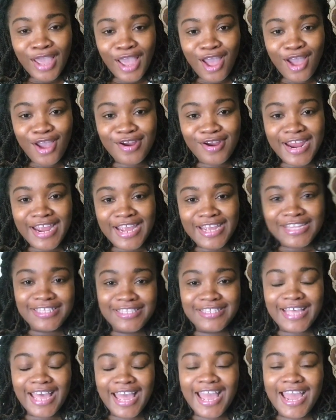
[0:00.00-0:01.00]
All
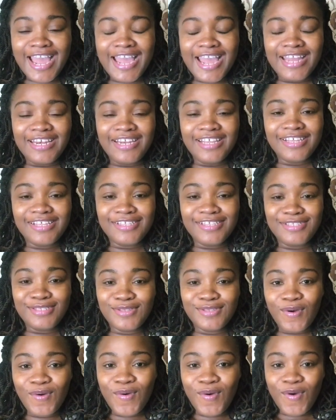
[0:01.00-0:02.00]
right. And
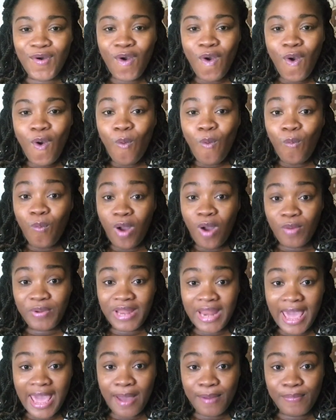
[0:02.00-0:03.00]
so what
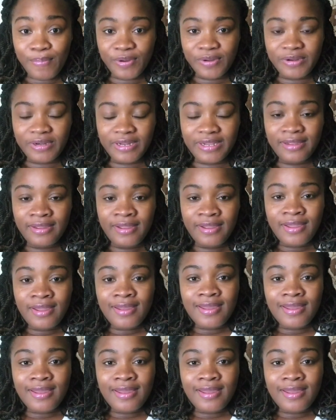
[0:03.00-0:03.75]
will happen